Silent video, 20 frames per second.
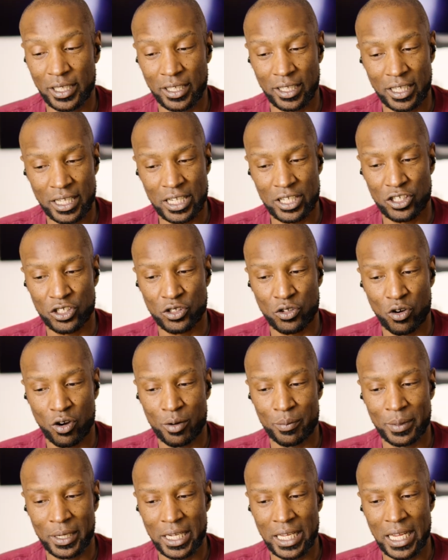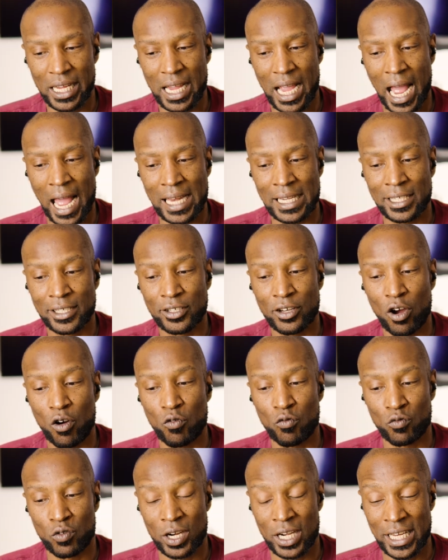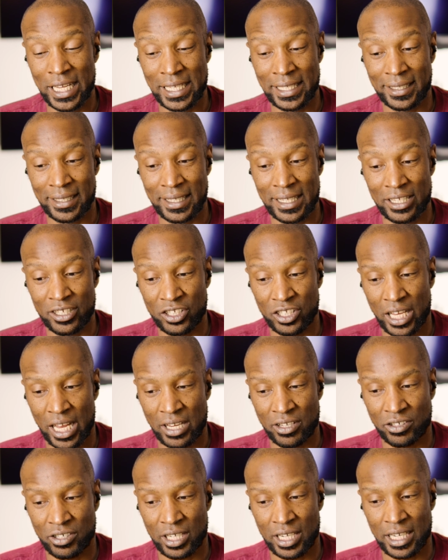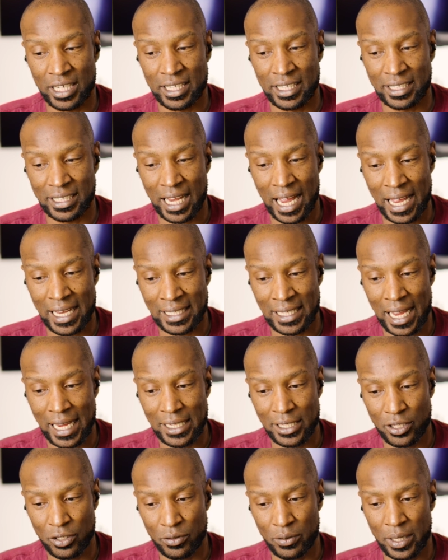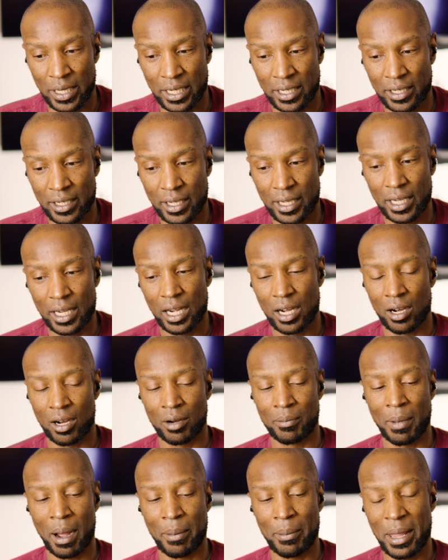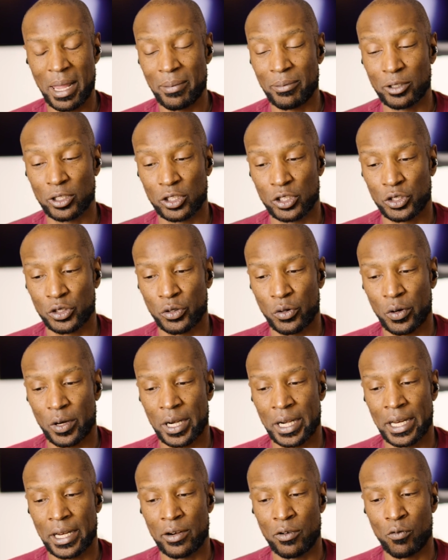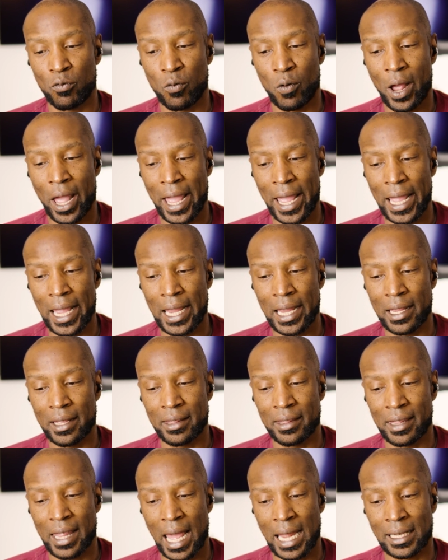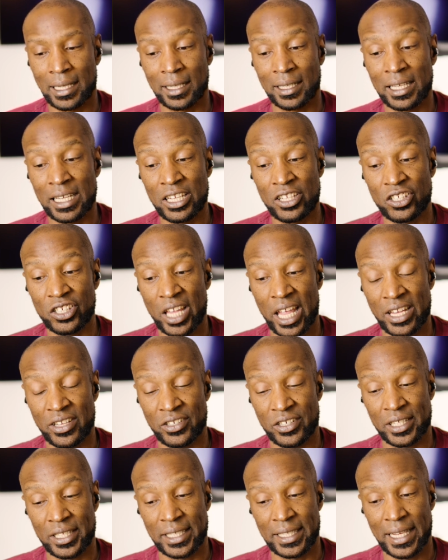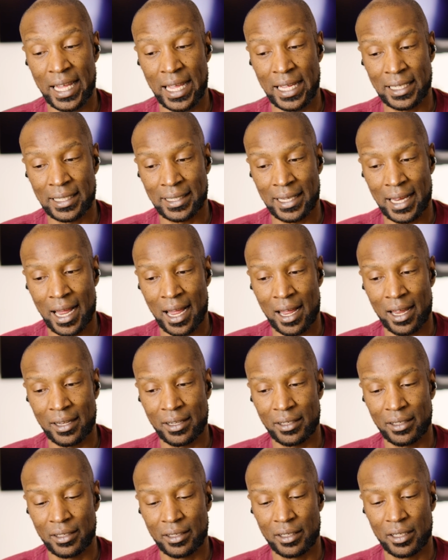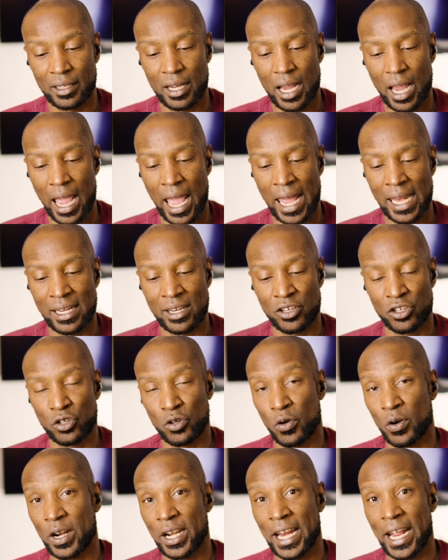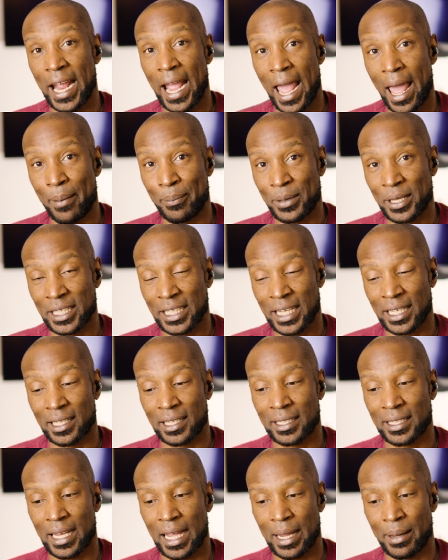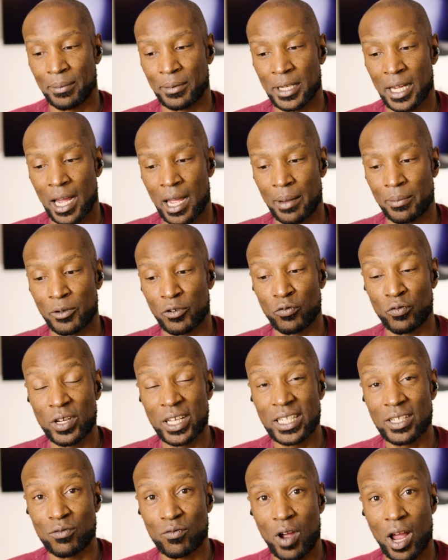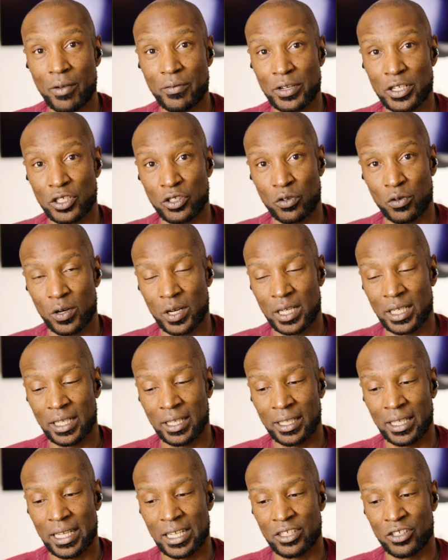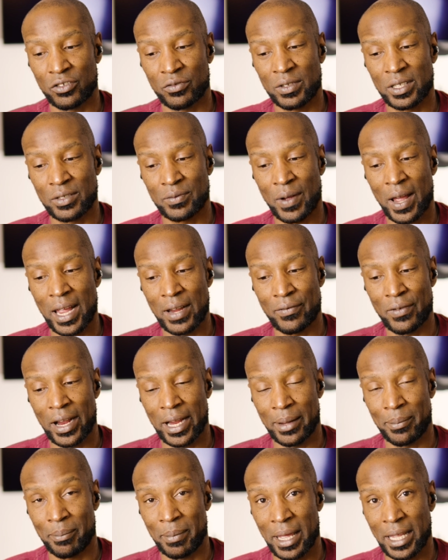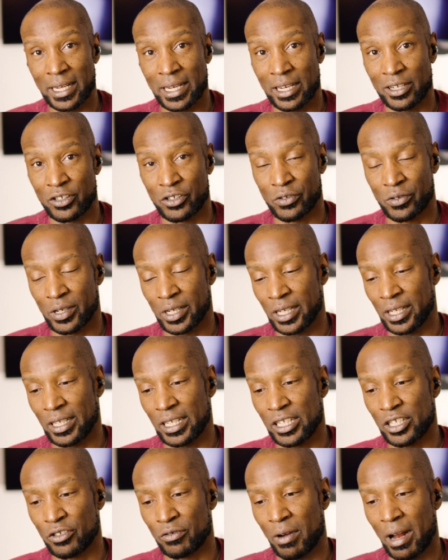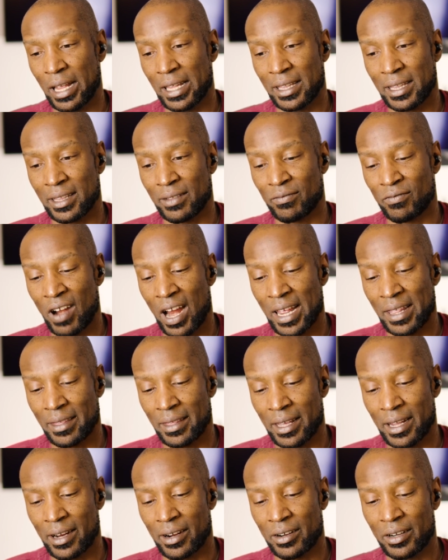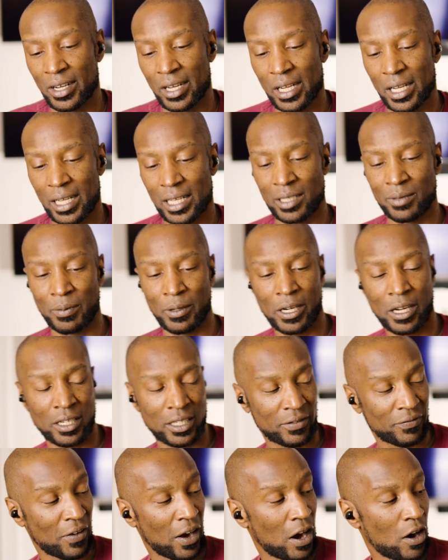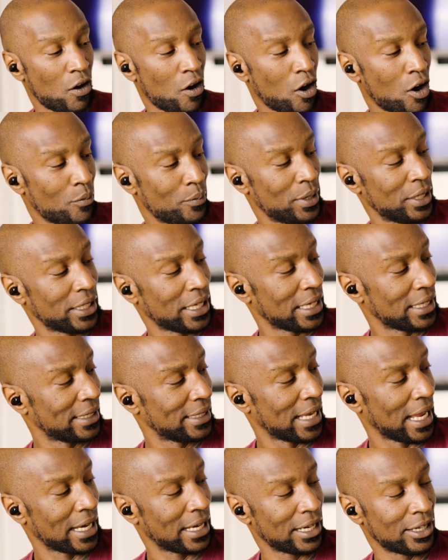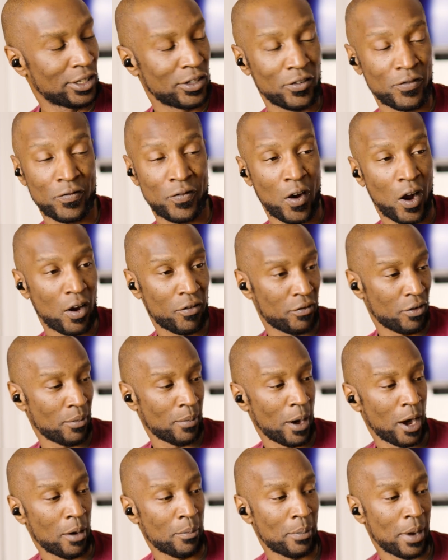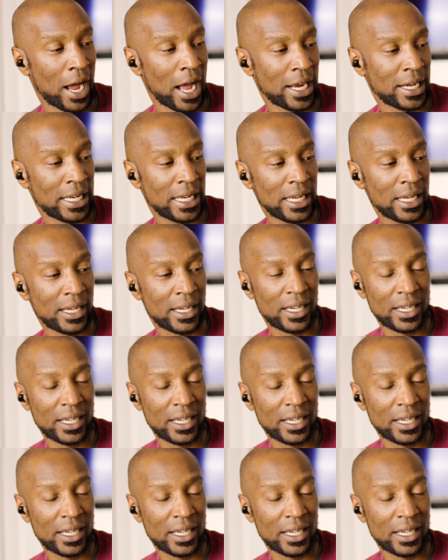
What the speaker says: the leash, normally I don't release leash tension as I do it. I'm able to shorten in a way that the leash tension stays on and the shortening happens at the same time. The reason why we shorten the leash, the reason why I recommended shorten the leash right there is because if our arm is extended too far from our body,